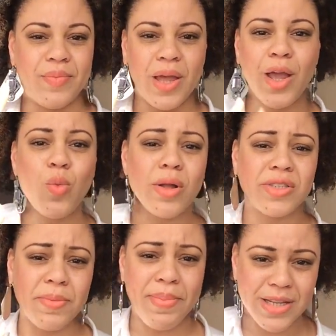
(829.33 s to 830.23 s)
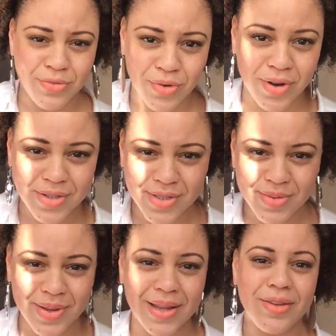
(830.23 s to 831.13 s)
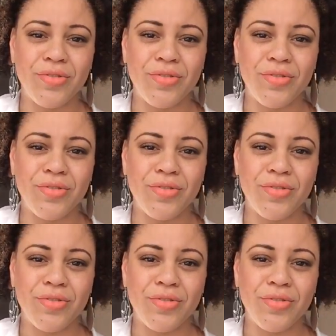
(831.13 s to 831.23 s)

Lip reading: He wants the best for us in